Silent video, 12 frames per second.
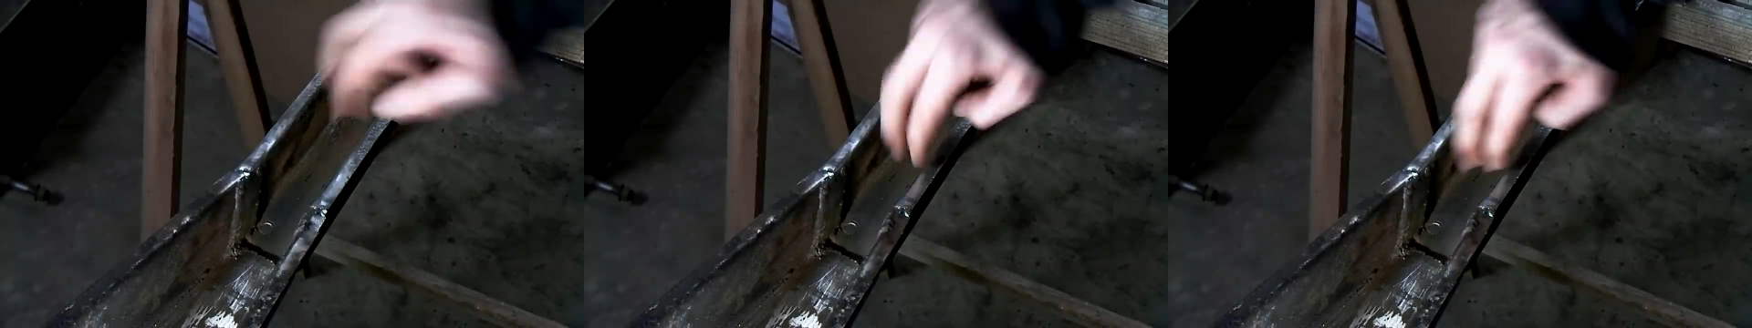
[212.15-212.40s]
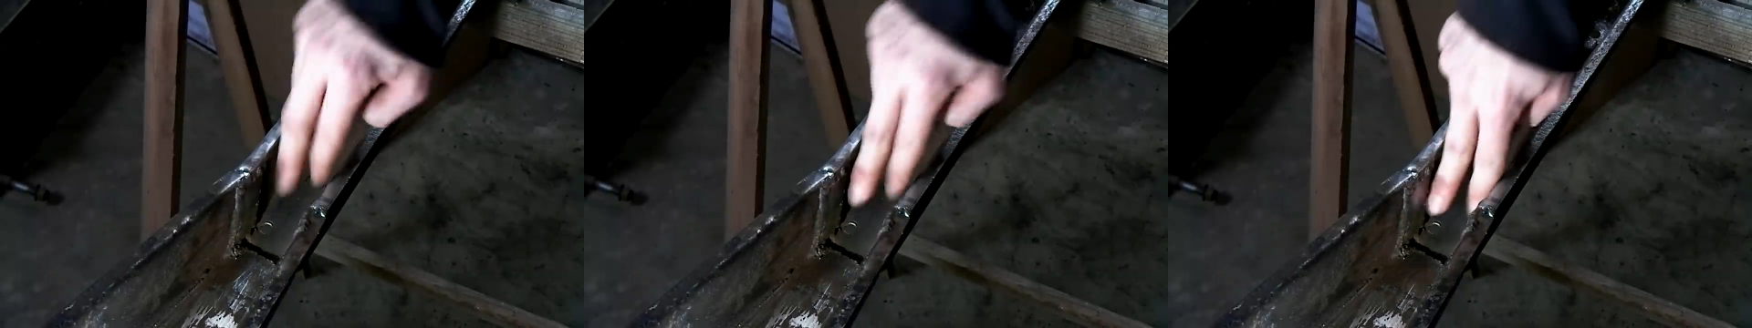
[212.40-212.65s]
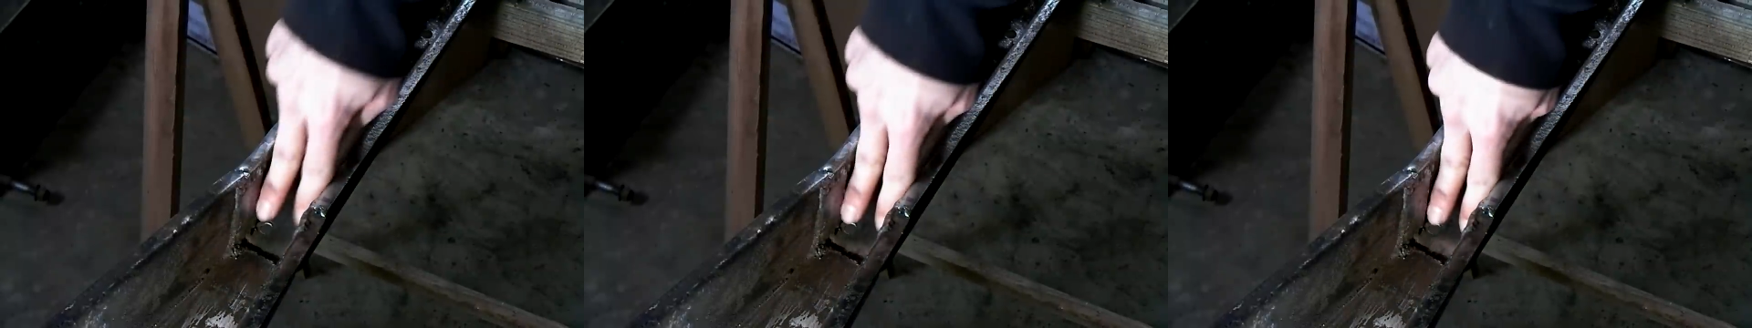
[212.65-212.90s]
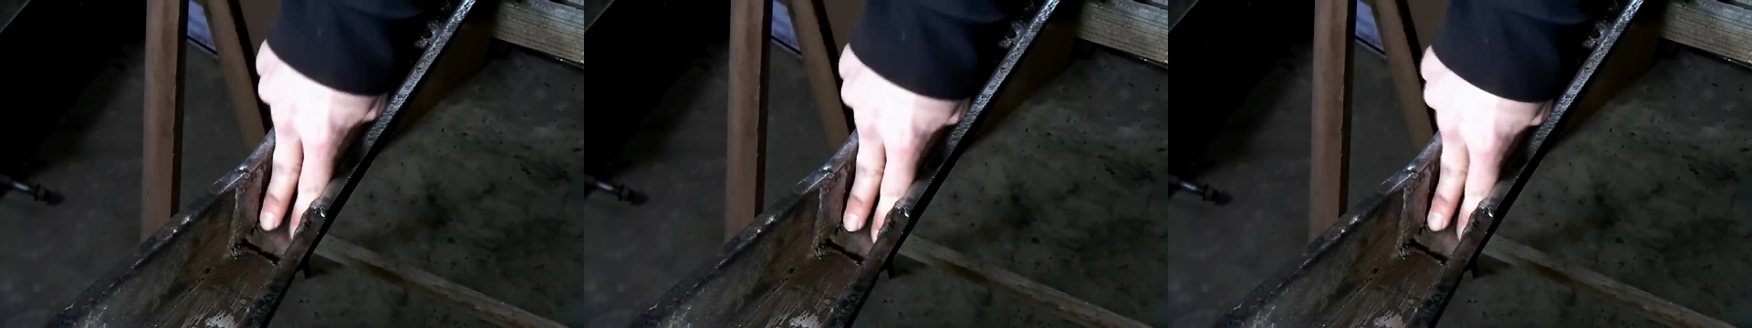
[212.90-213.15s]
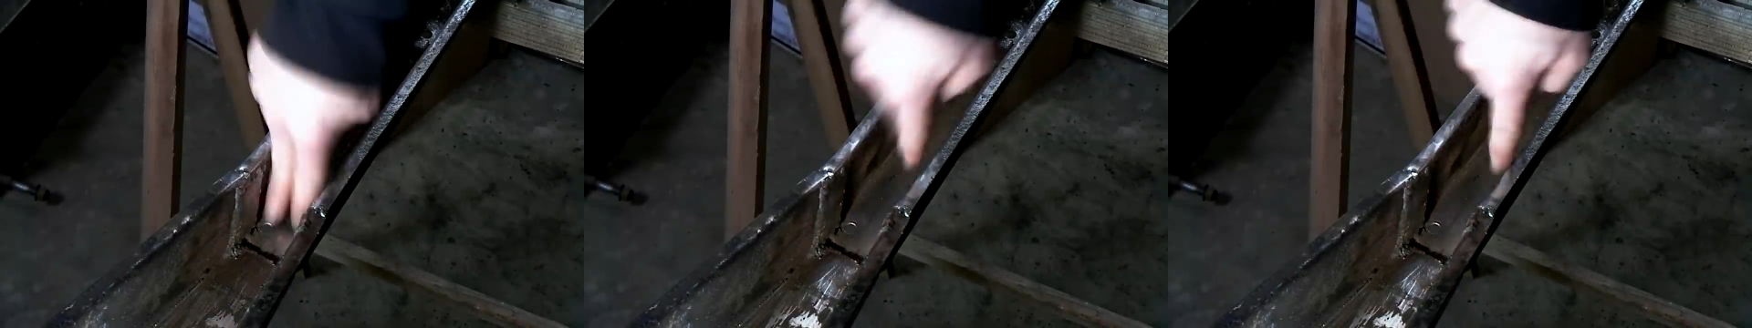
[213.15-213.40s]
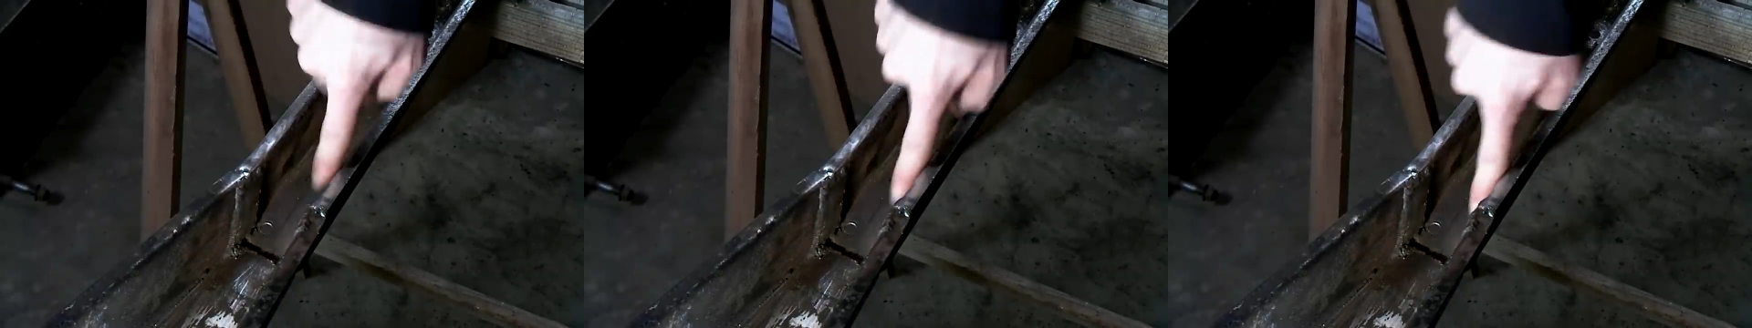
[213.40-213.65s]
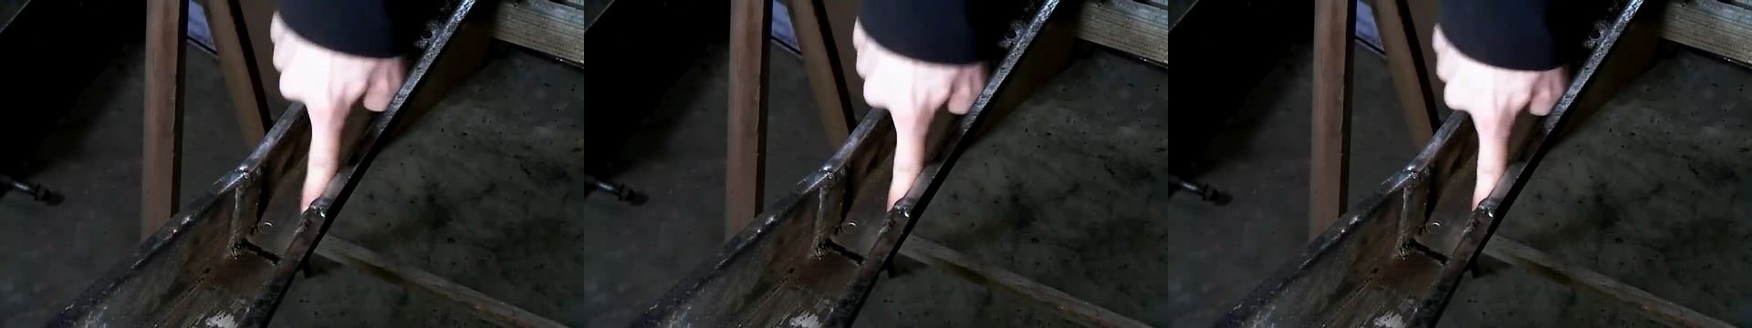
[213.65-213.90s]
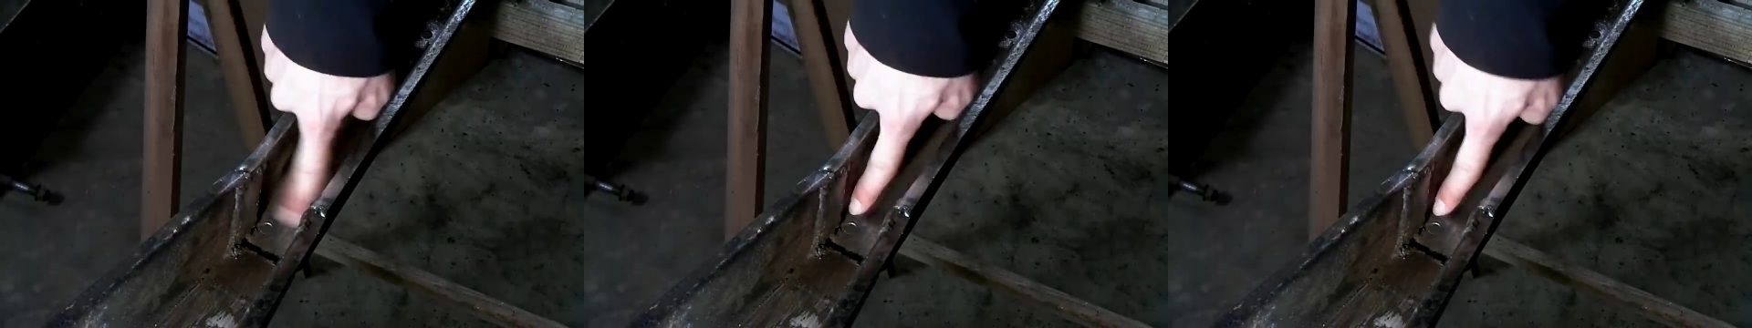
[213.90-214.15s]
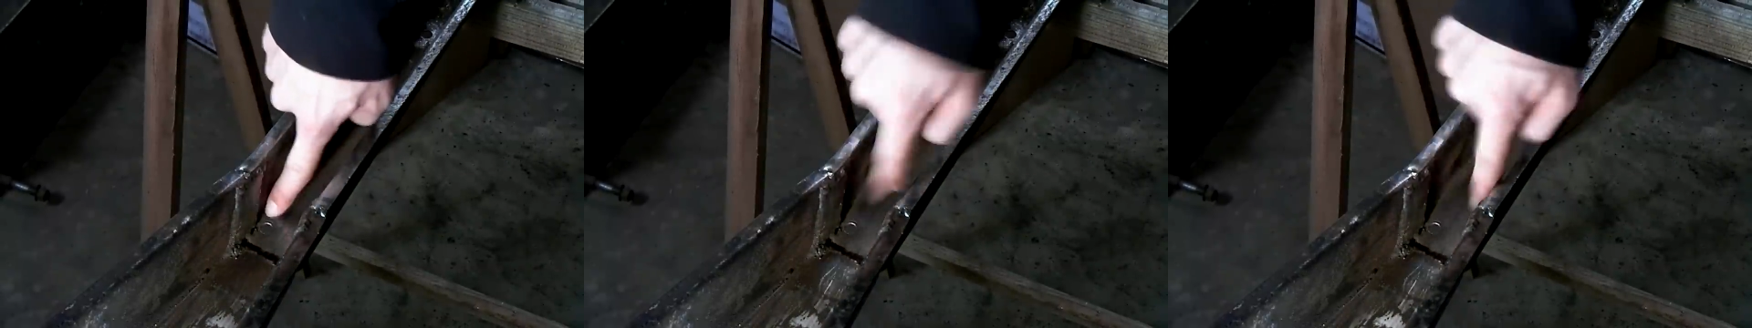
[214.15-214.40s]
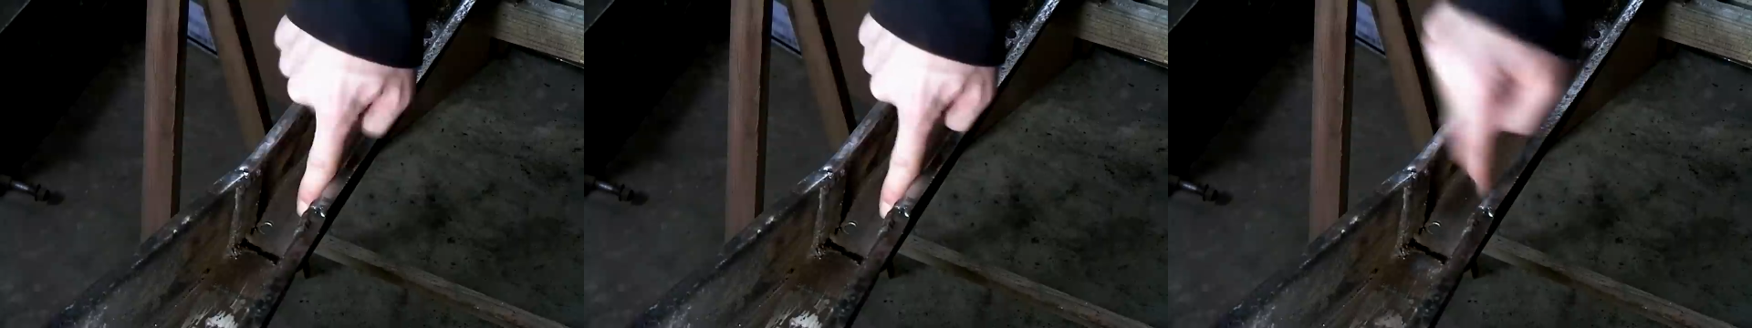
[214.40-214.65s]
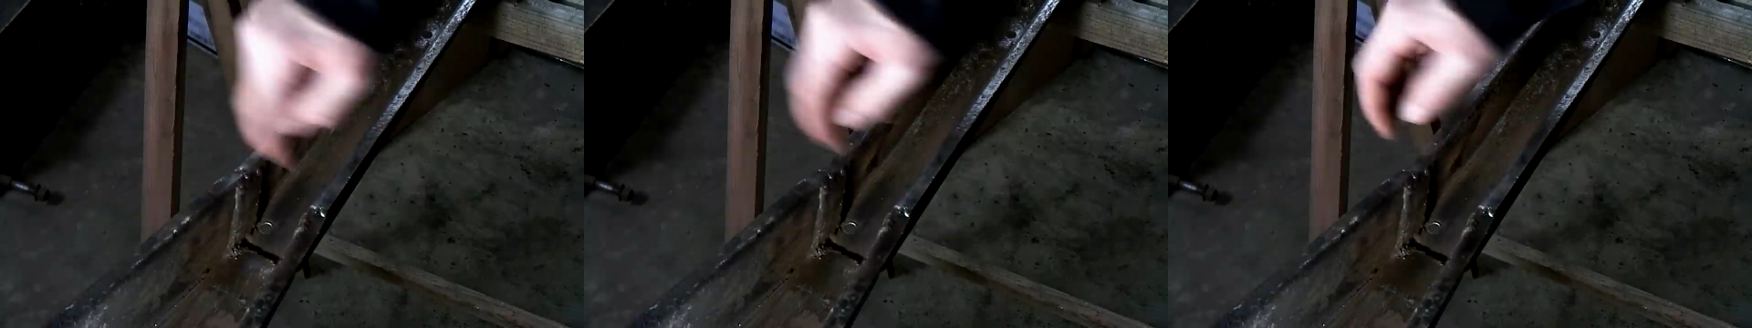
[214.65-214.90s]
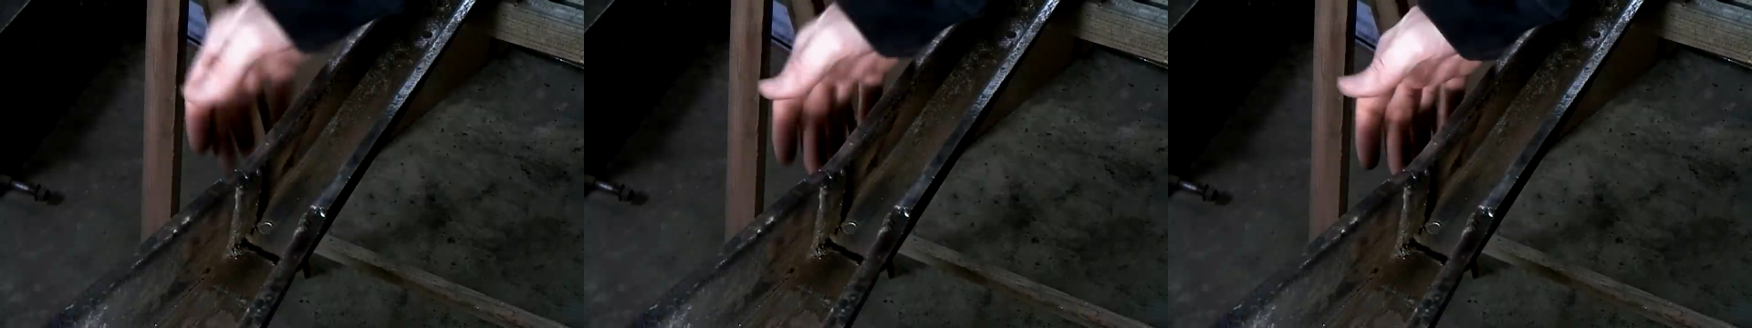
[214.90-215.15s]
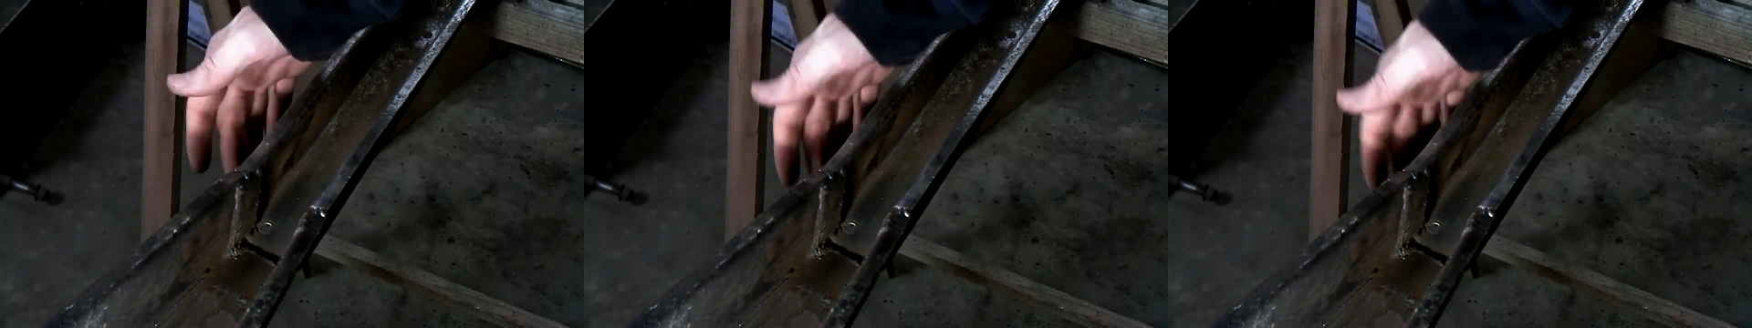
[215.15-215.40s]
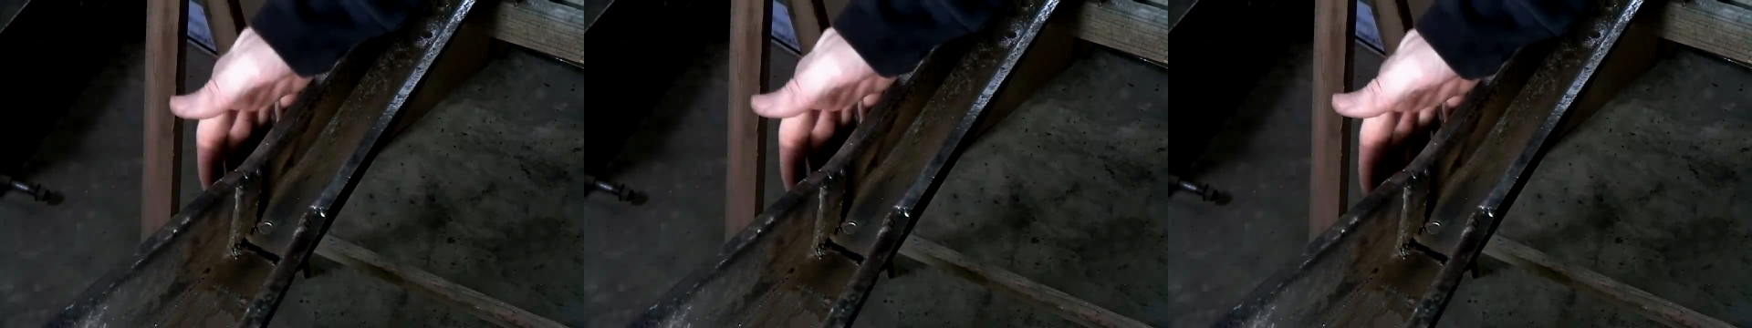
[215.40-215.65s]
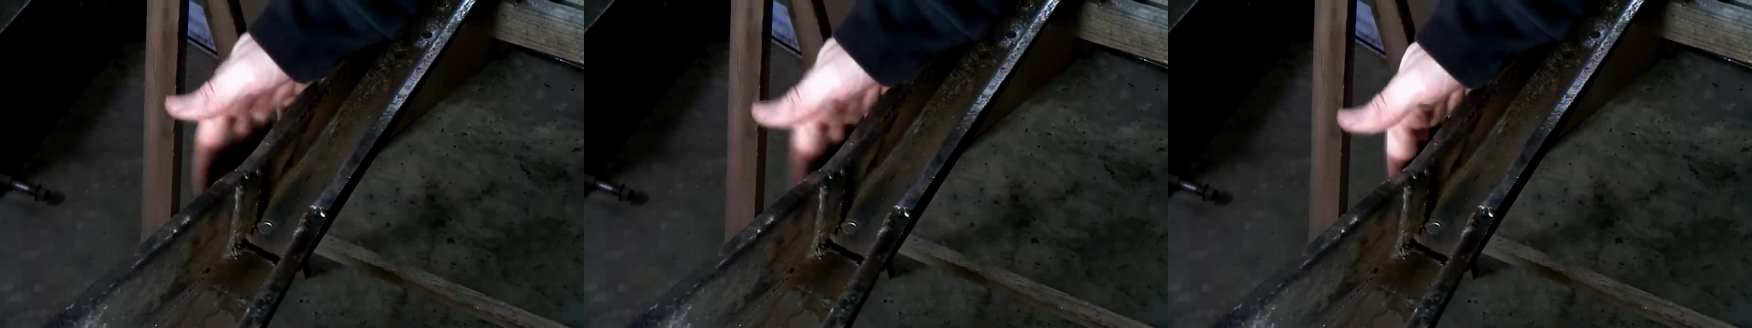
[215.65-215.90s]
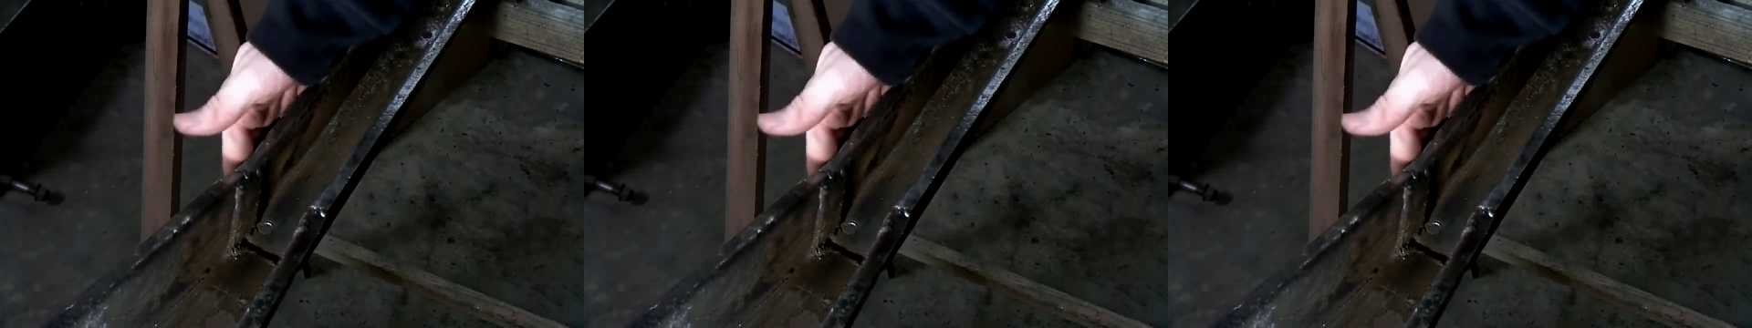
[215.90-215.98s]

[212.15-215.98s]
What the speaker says: No face is visible, so there are no lips to read.